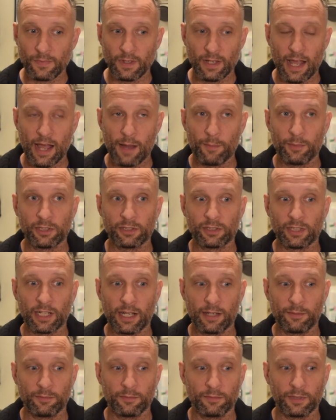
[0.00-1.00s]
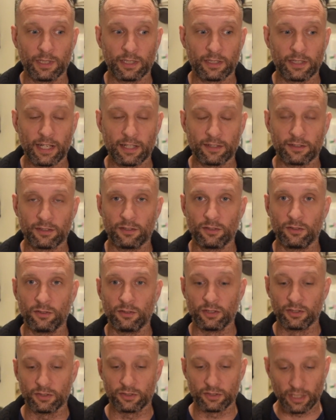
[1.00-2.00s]
how much time it takes to do
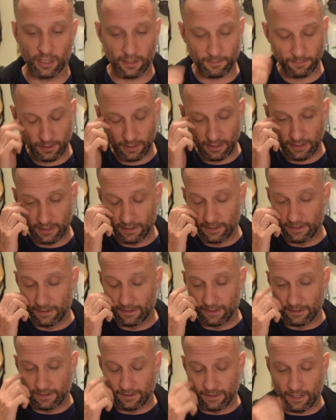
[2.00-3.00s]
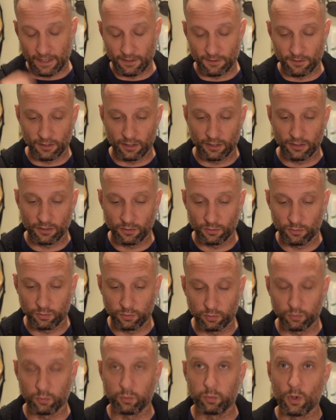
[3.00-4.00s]
this job and
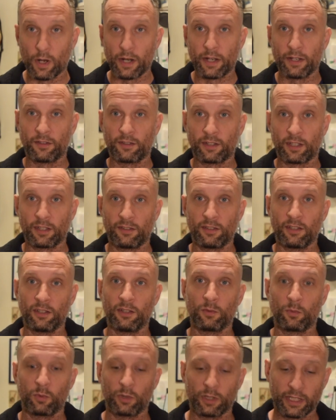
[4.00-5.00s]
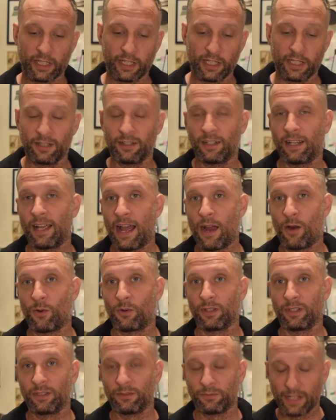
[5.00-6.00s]
what is considered working,
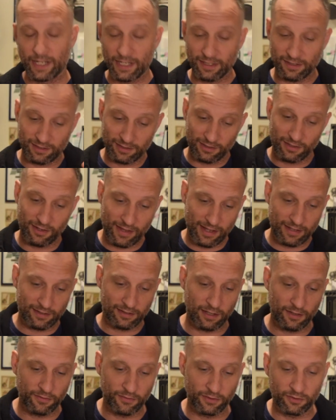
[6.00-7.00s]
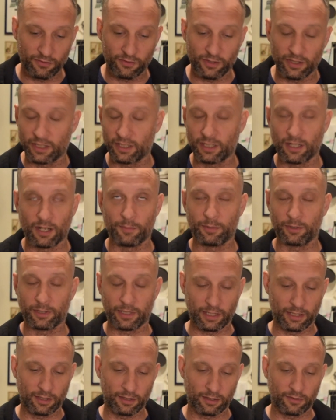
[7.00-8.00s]
hourly rates, and all that stuff. It's very
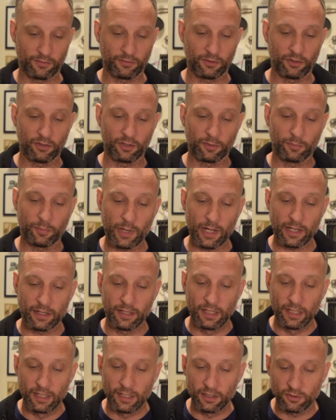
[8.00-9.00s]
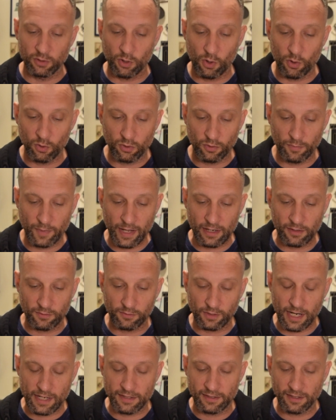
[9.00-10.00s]
complicated and confusing. But total amount of
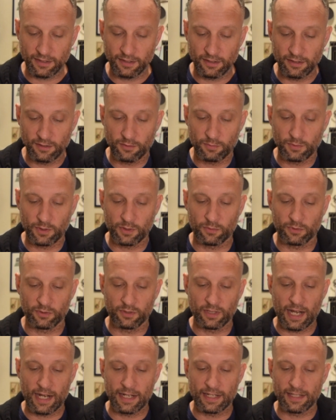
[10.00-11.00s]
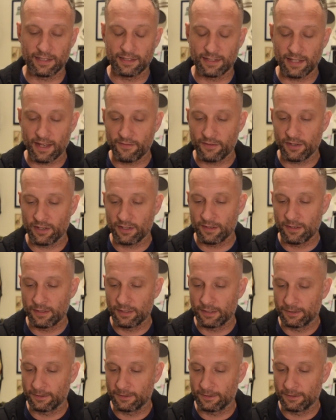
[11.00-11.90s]
rides I did this week was 97.